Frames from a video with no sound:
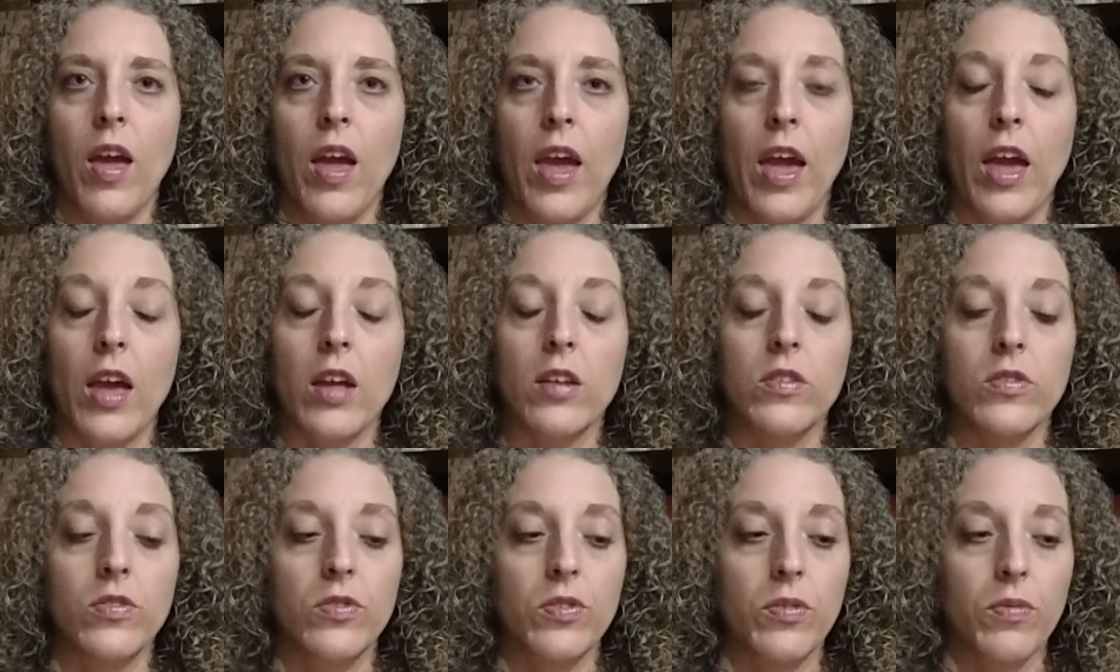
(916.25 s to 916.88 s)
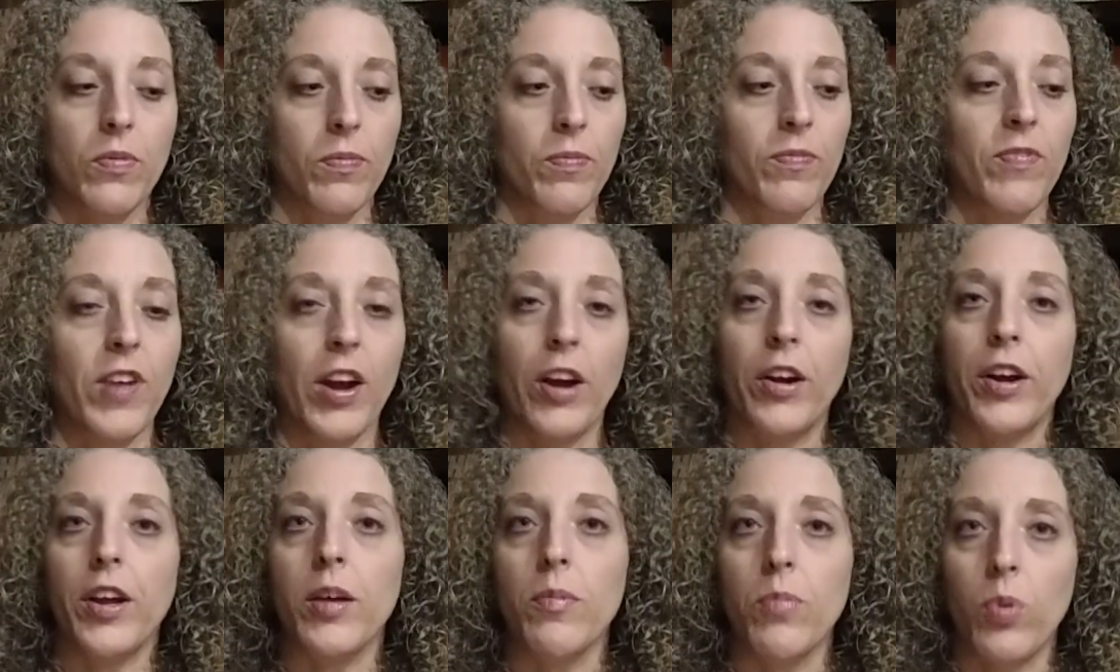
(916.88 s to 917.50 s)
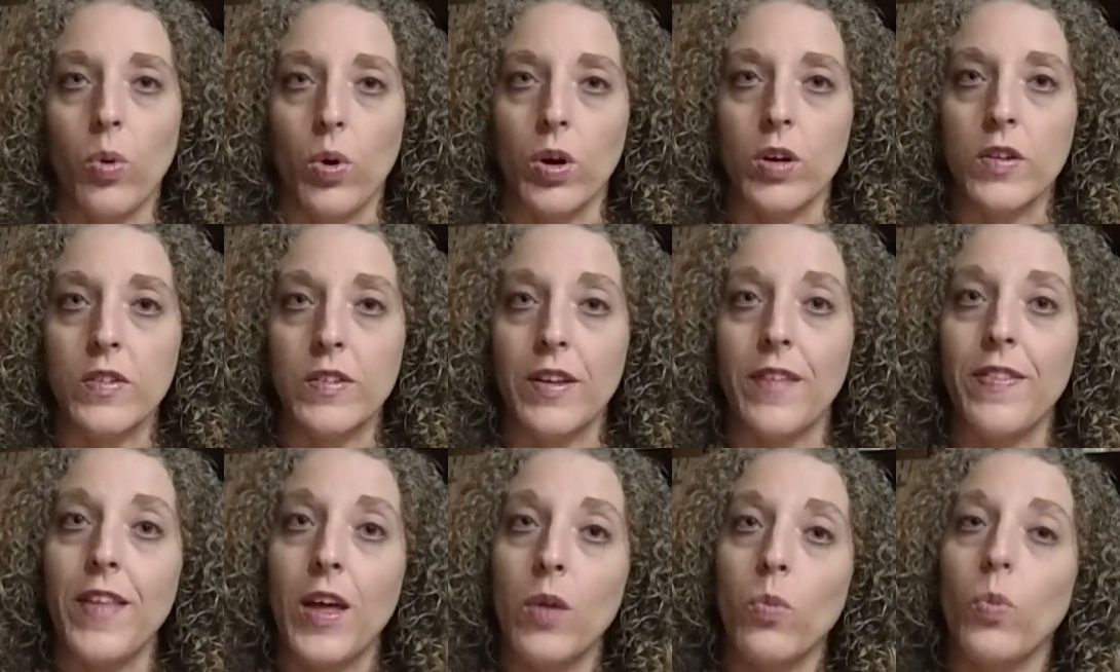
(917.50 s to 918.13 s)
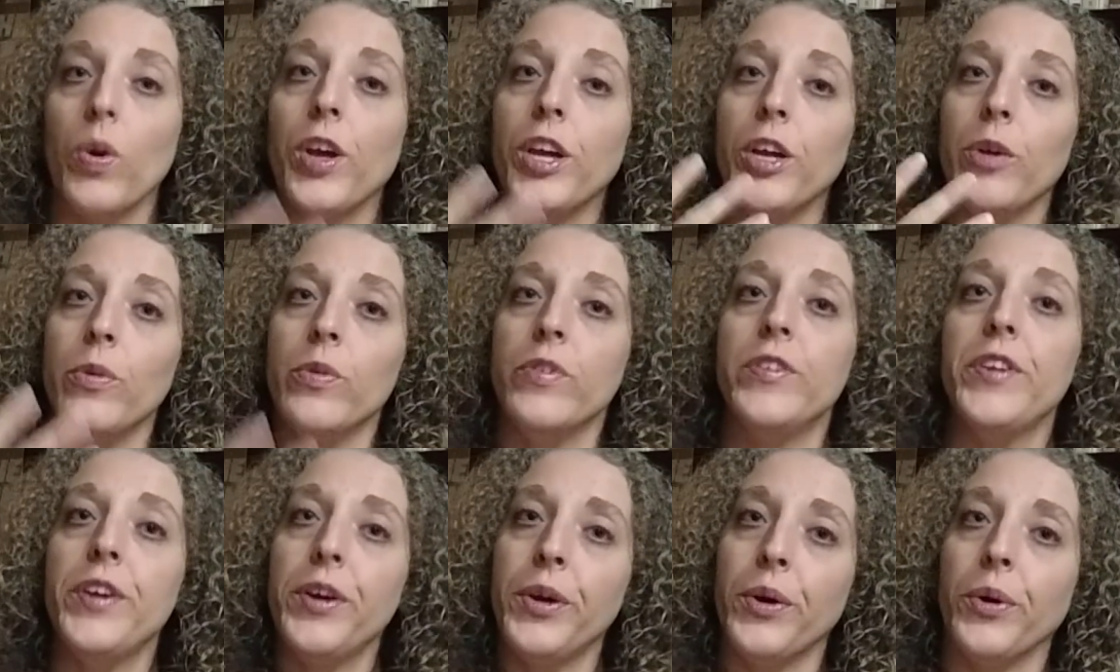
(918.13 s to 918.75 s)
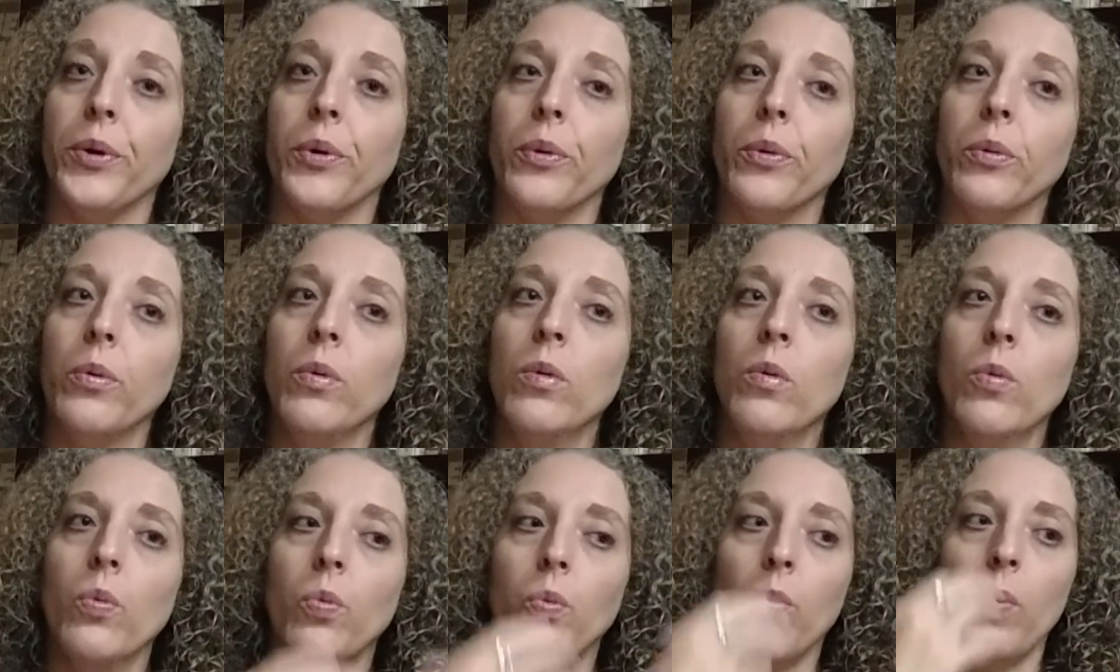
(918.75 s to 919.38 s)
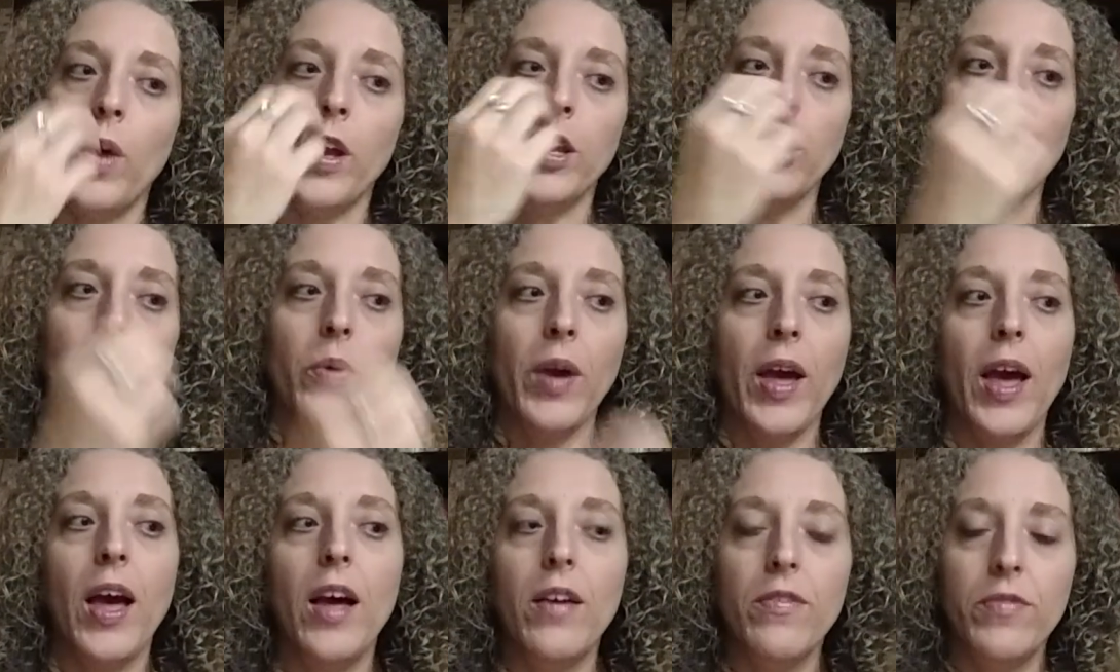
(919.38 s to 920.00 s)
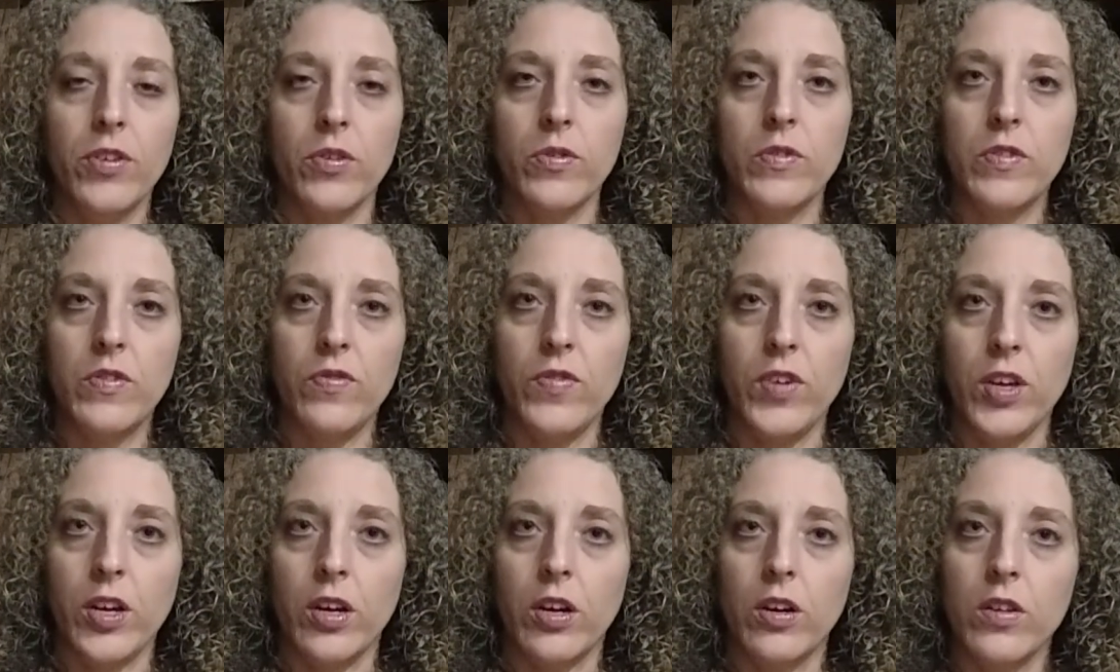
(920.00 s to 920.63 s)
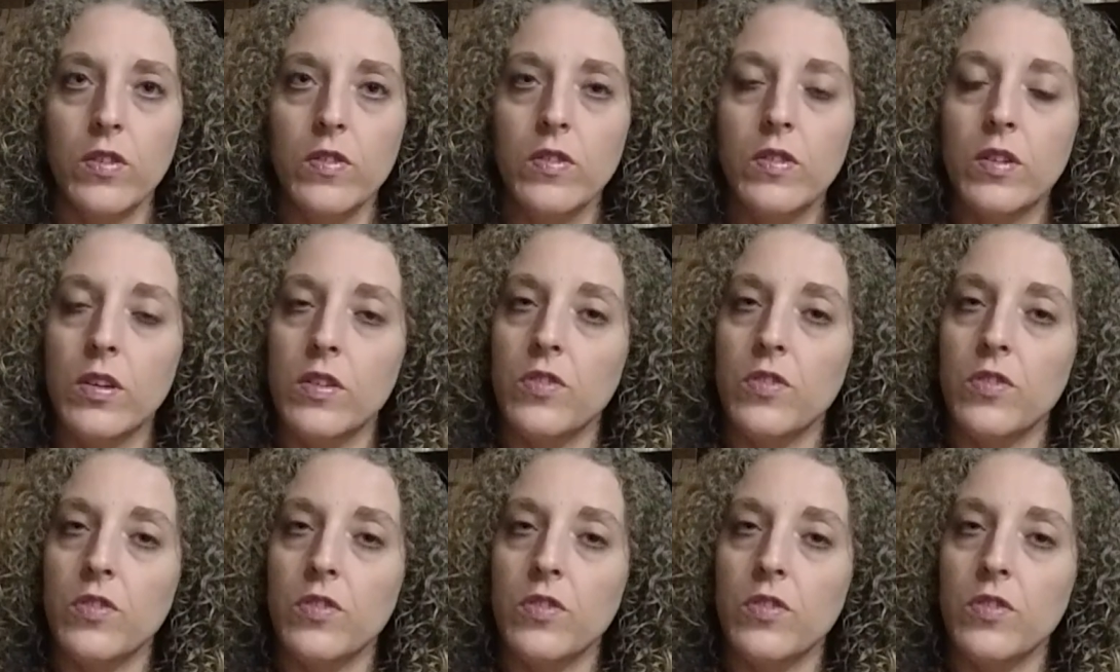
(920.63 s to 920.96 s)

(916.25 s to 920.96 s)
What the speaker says: And very important. And then what you do when you have those fears,